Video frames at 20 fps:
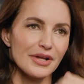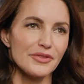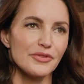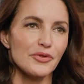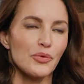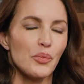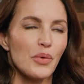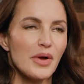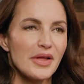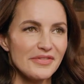
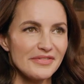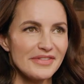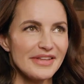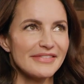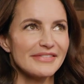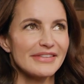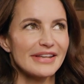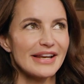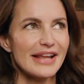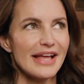The one
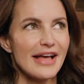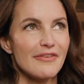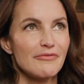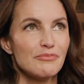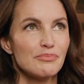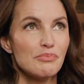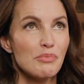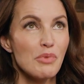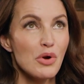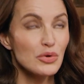thing that I have
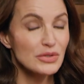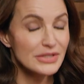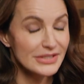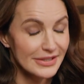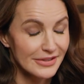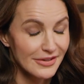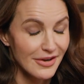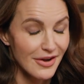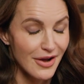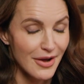most
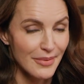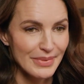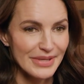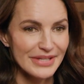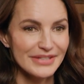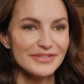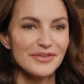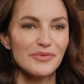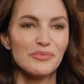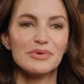in
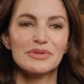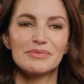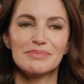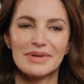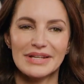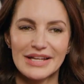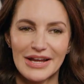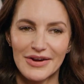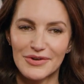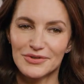common with
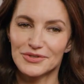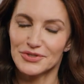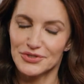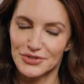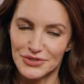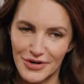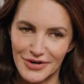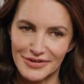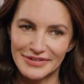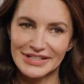my character,
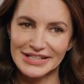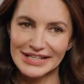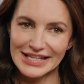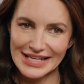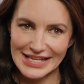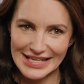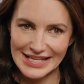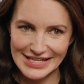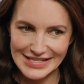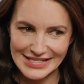Charlotte,
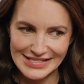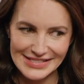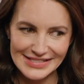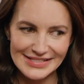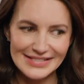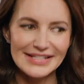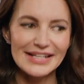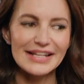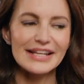is